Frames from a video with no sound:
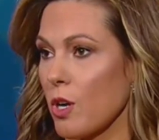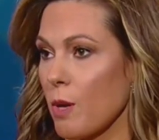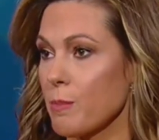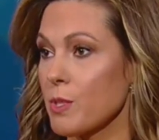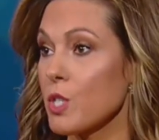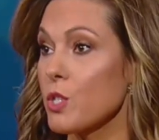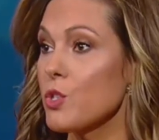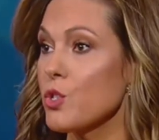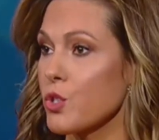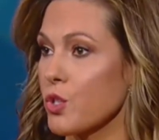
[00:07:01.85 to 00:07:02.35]

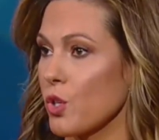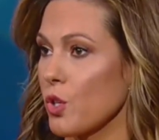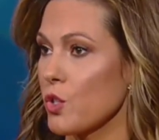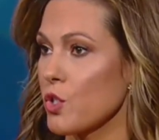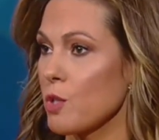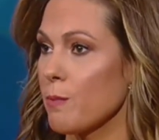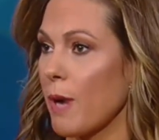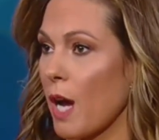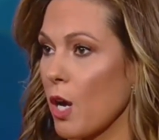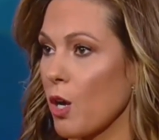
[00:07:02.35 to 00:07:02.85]
Trump's
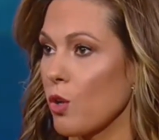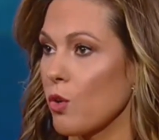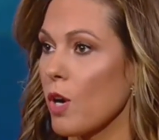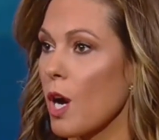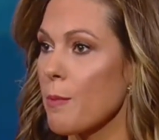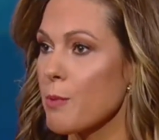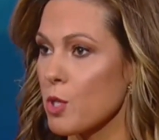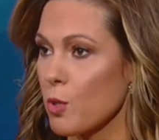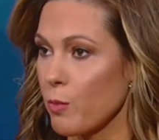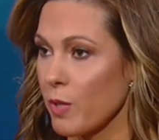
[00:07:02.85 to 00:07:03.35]
concerns about
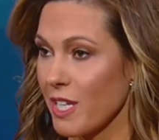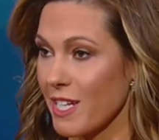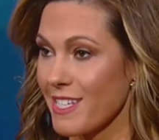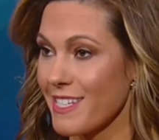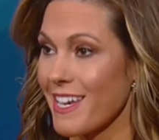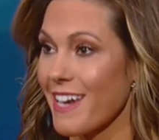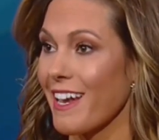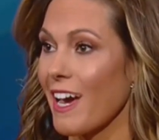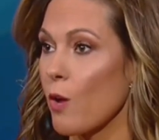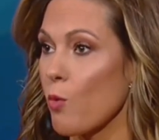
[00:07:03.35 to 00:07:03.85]
corruption when he
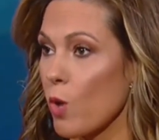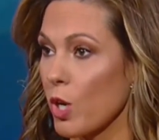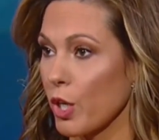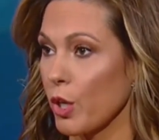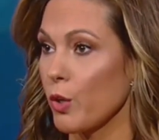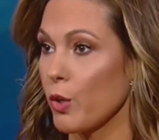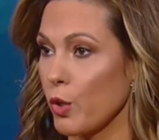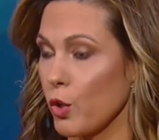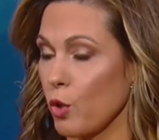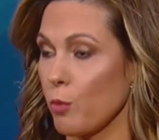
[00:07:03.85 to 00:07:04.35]
said, "I
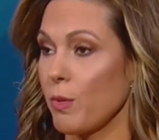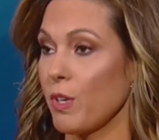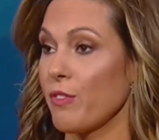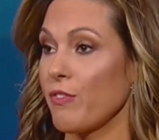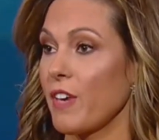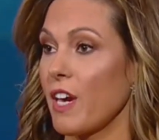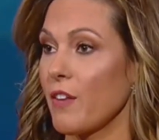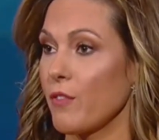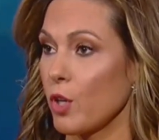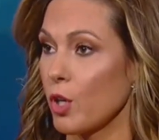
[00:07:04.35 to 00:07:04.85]
want you to do me a
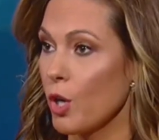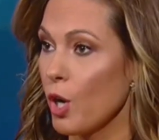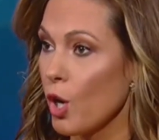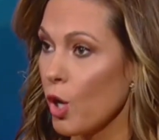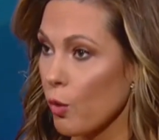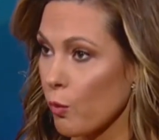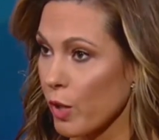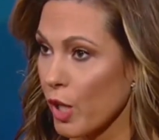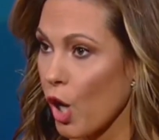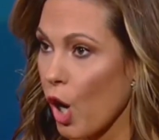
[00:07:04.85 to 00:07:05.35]
favor
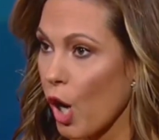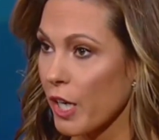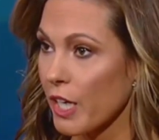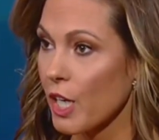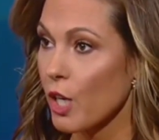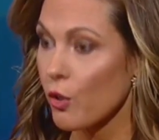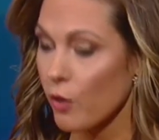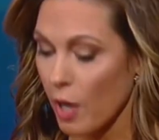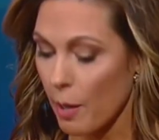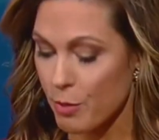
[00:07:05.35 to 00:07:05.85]

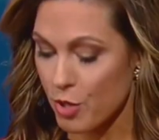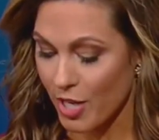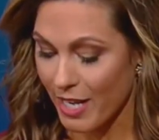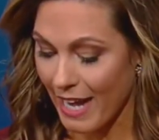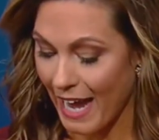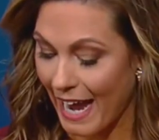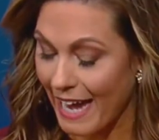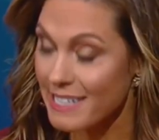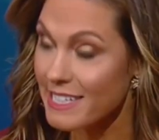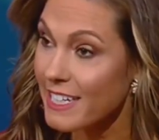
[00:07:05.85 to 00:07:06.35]
regarding
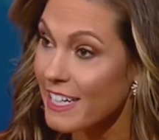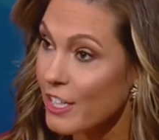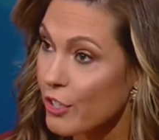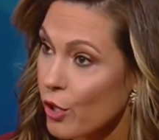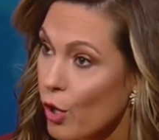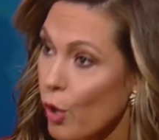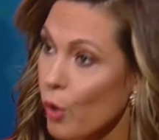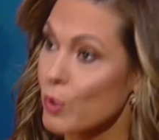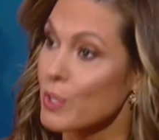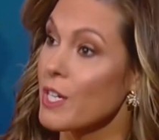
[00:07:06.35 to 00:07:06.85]
corruption." As he
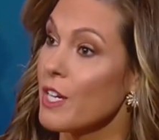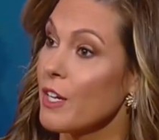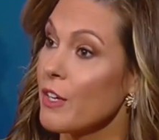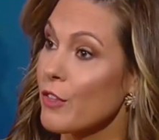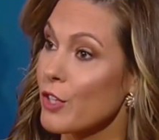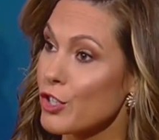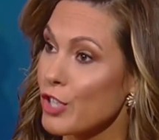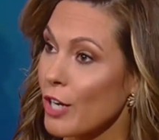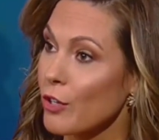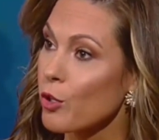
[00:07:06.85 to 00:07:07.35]
notes,
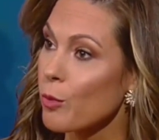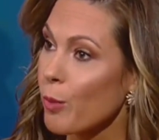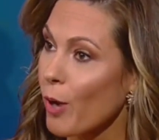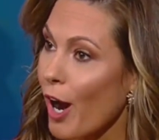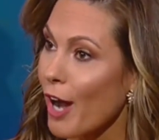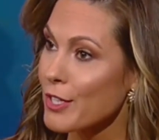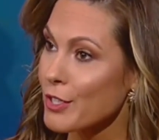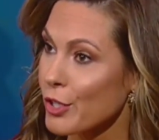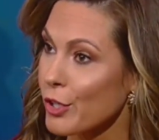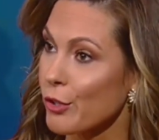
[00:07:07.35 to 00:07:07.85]
the general
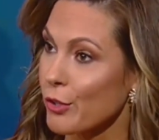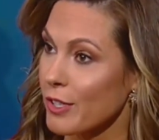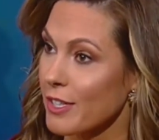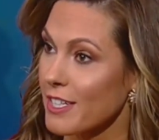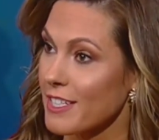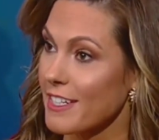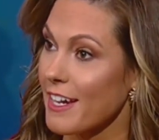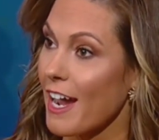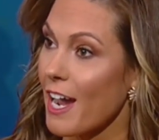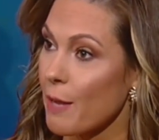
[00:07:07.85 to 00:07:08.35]
prosecutor at
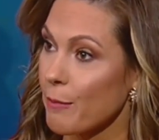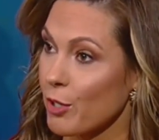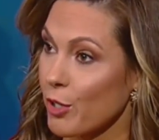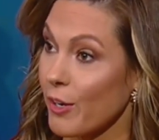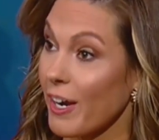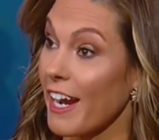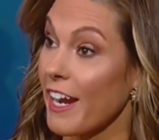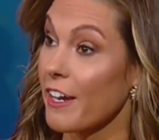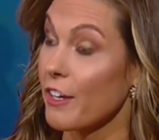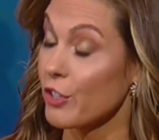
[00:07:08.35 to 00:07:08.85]
the time,
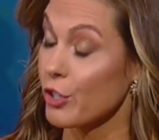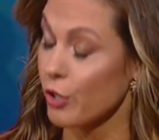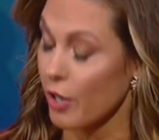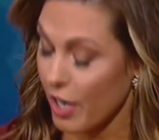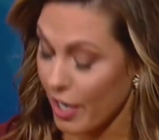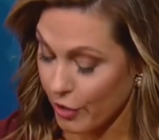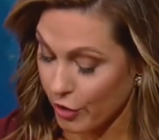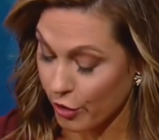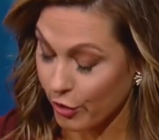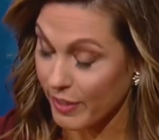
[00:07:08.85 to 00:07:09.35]

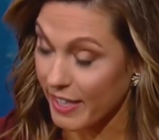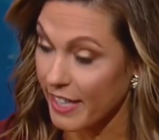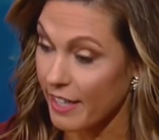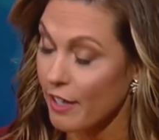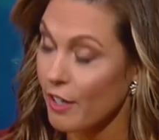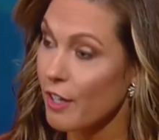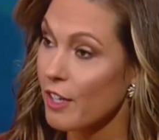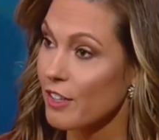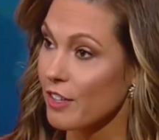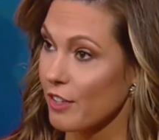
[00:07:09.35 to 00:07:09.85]

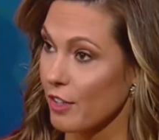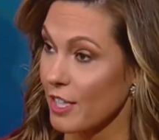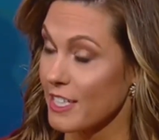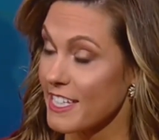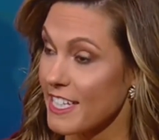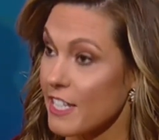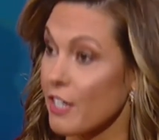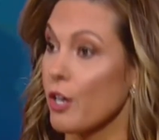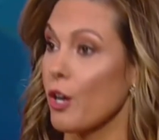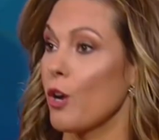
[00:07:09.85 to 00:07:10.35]
Yuri
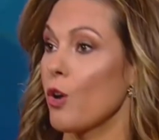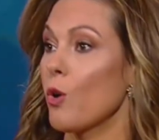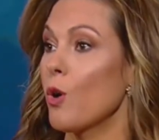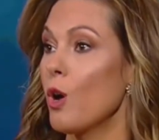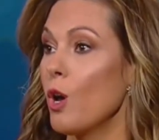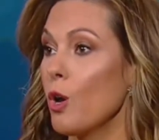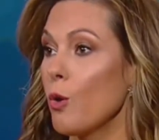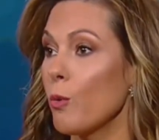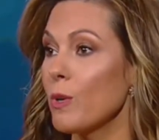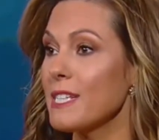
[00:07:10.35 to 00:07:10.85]
Lutsenko,
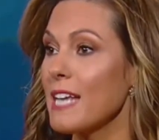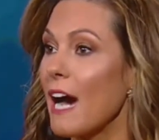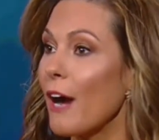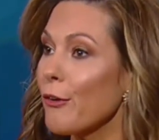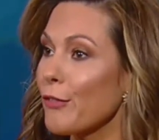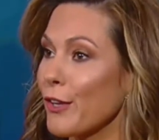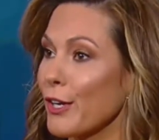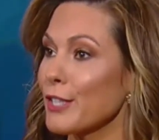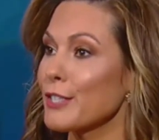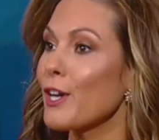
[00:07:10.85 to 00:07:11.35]
was
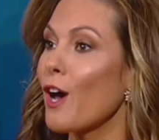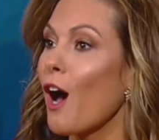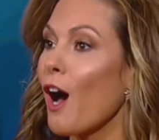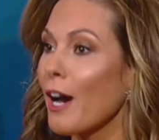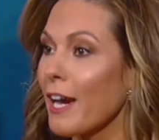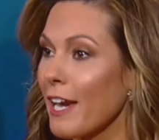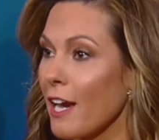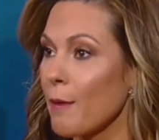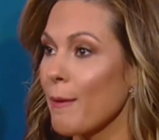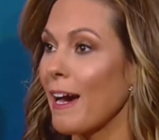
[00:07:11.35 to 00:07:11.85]
out there
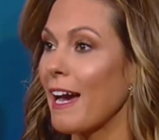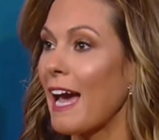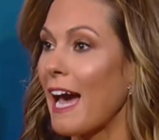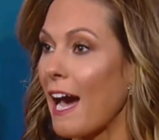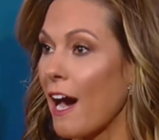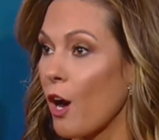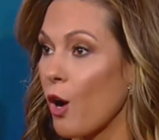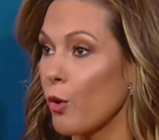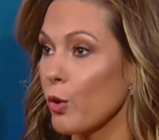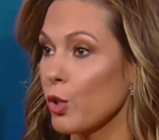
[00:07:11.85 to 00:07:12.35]
talking about
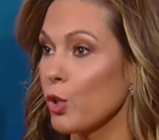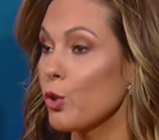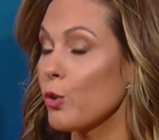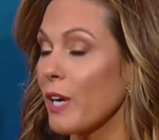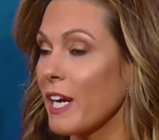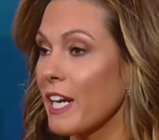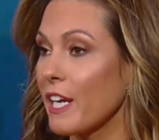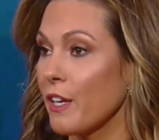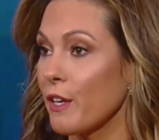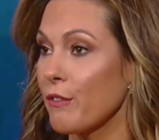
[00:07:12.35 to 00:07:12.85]
how
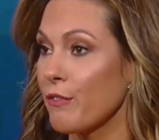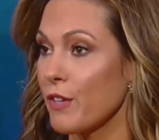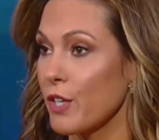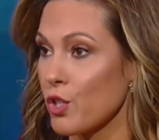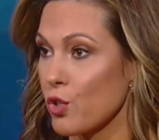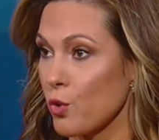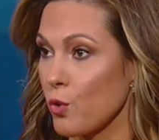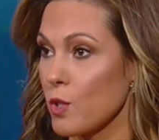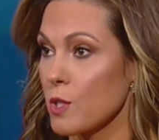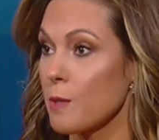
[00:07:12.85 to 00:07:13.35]
Ukrainian
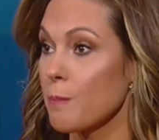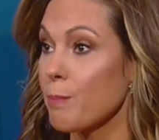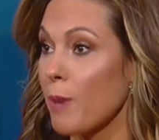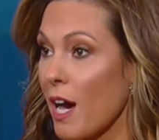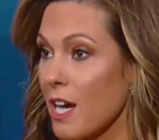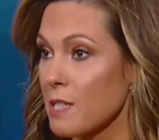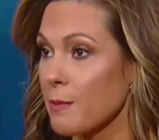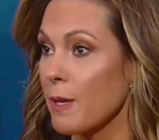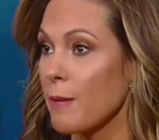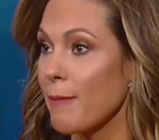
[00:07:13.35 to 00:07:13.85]
officials
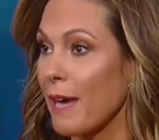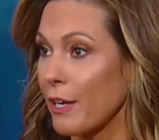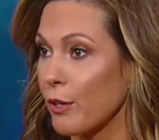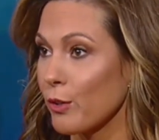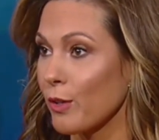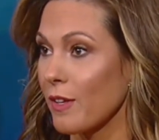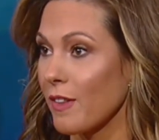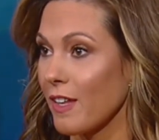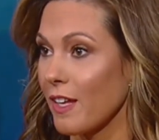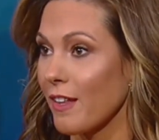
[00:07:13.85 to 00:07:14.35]
possibly
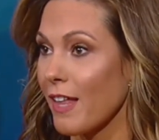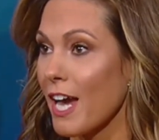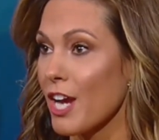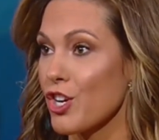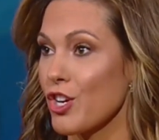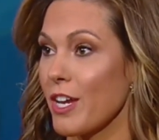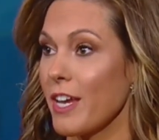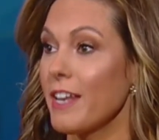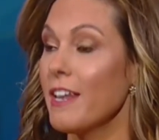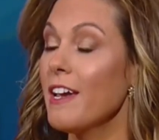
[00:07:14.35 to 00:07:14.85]
meddled in the
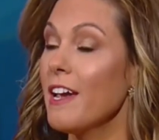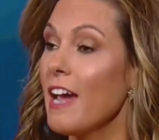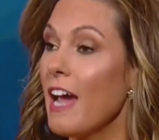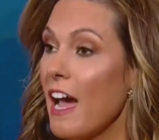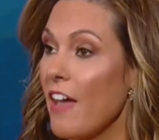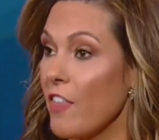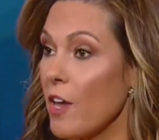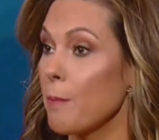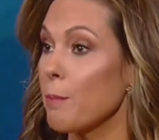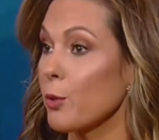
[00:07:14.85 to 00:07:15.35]
election
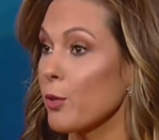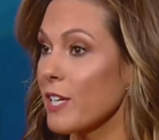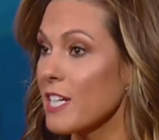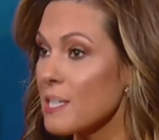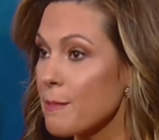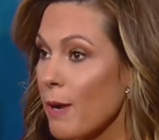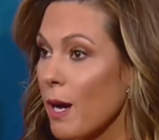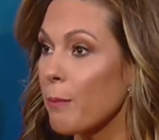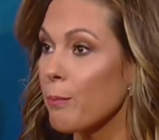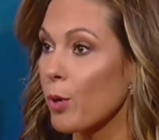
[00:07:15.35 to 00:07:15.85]
and that
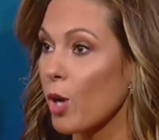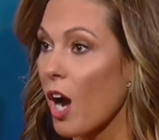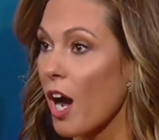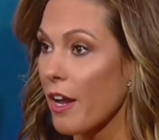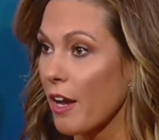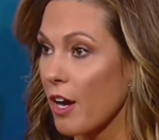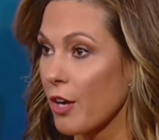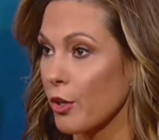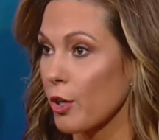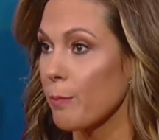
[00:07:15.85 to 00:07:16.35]
Burisma
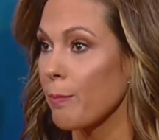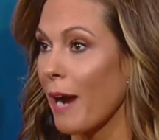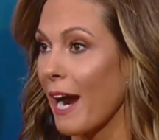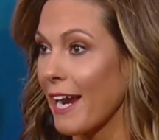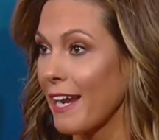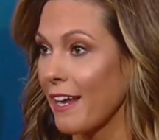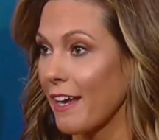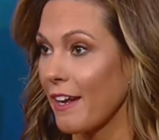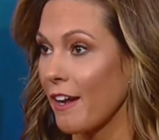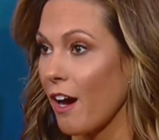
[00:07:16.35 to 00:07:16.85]
brought Hunter
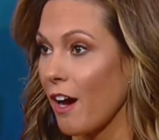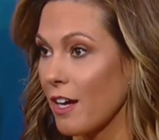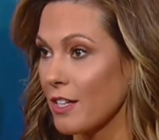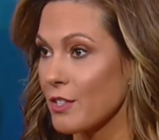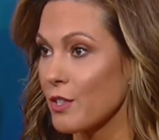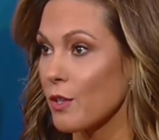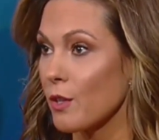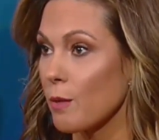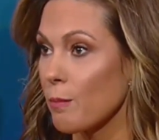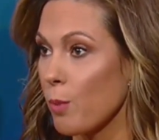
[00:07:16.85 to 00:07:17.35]
Biden
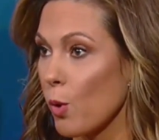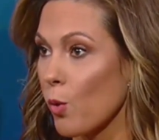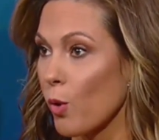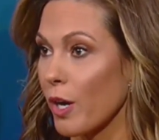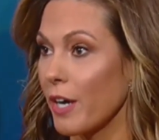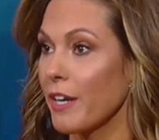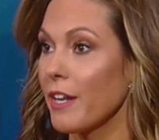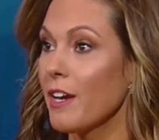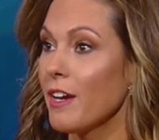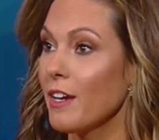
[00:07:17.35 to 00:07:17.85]
onto the
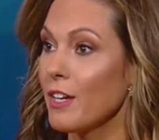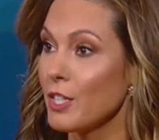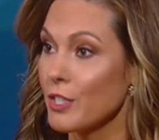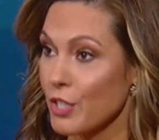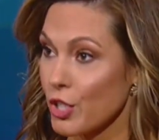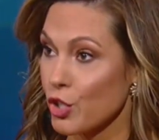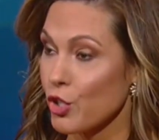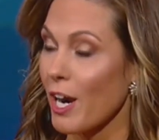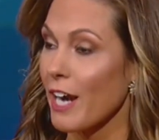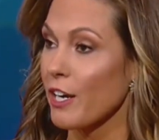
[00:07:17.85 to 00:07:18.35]
board
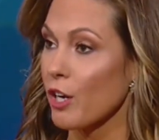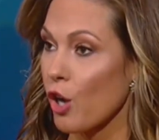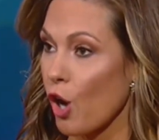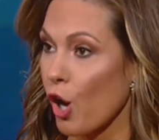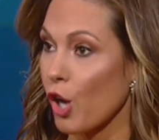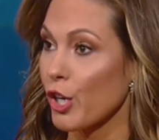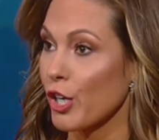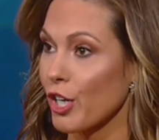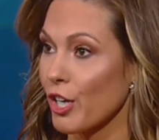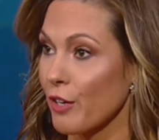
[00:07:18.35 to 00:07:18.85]
to try to
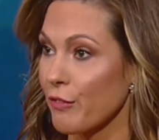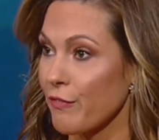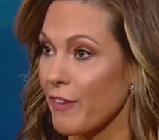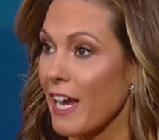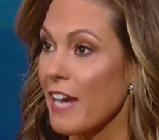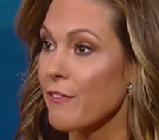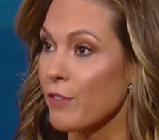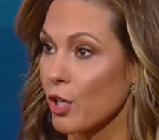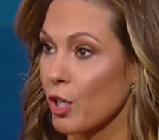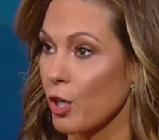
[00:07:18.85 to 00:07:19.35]
garner
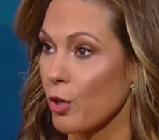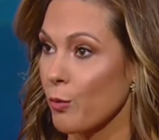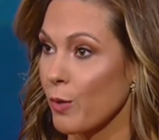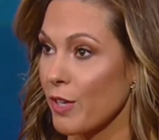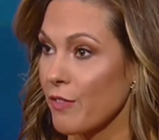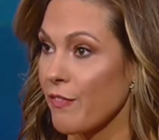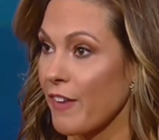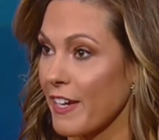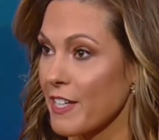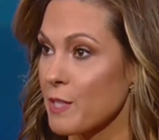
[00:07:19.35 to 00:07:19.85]
favor
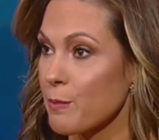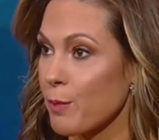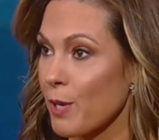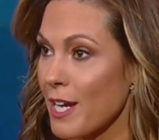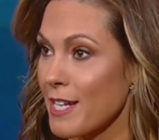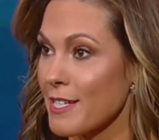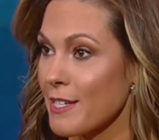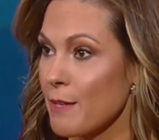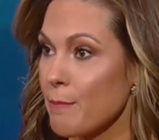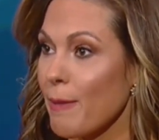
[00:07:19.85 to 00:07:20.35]
with Vice
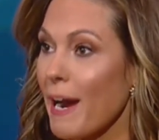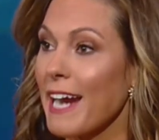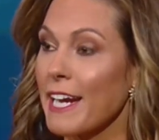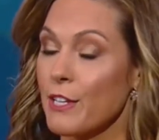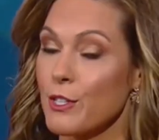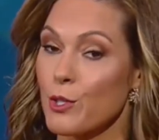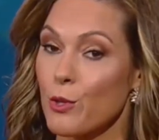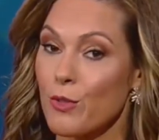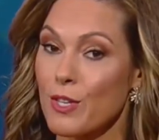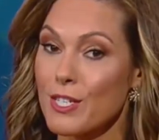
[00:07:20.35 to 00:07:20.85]
President
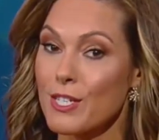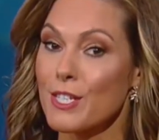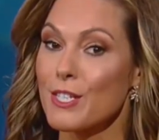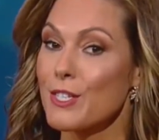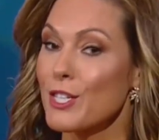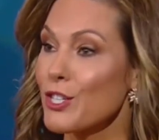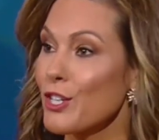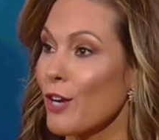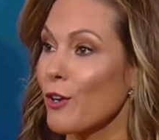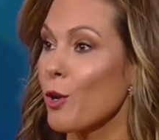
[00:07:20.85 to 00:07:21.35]
Biden. So this
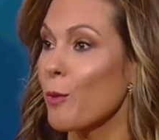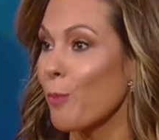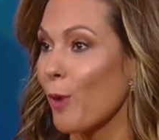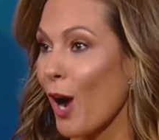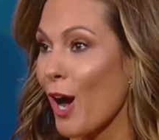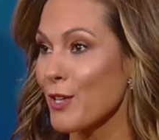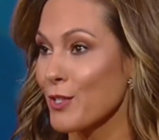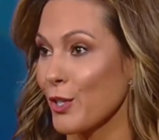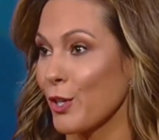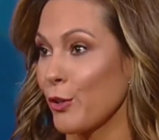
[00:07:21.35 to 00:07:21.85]
is the general
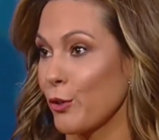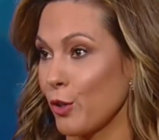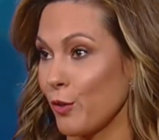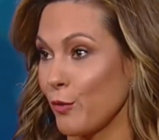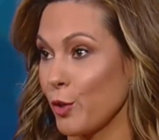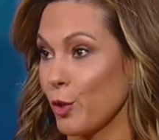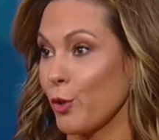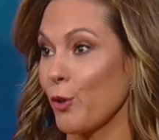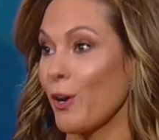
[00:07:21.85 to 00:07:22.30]
prosecutor of